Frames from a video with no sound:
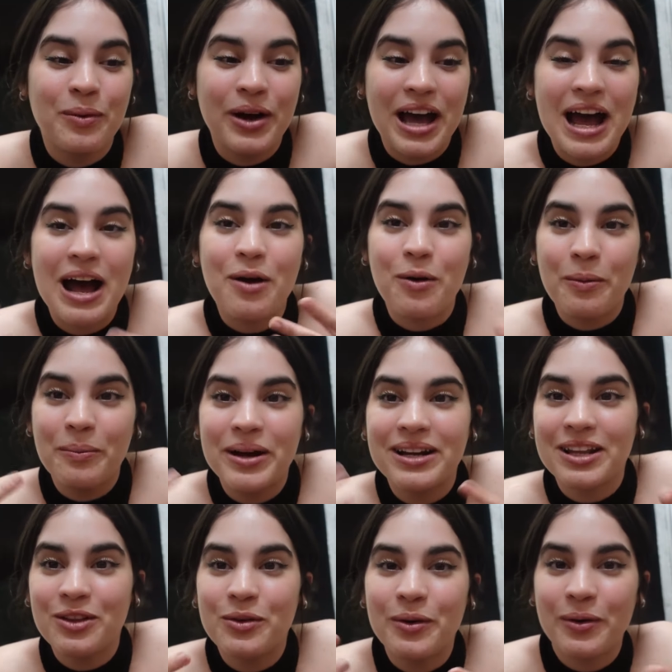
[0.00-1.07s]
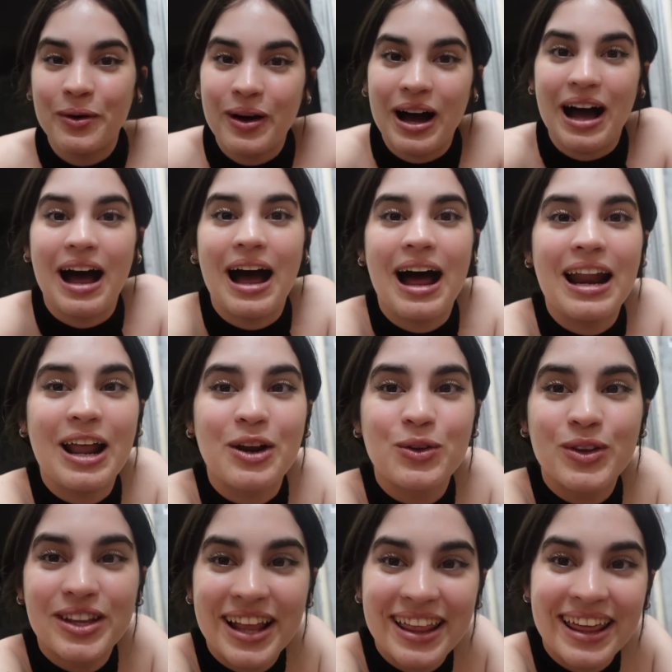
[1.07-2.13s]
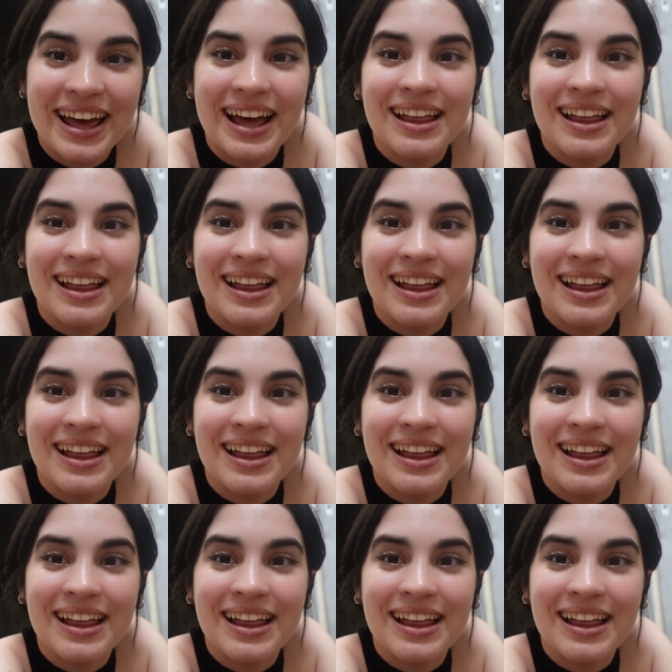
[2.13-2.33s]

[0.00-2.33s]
I'm gonna go back to the routine I had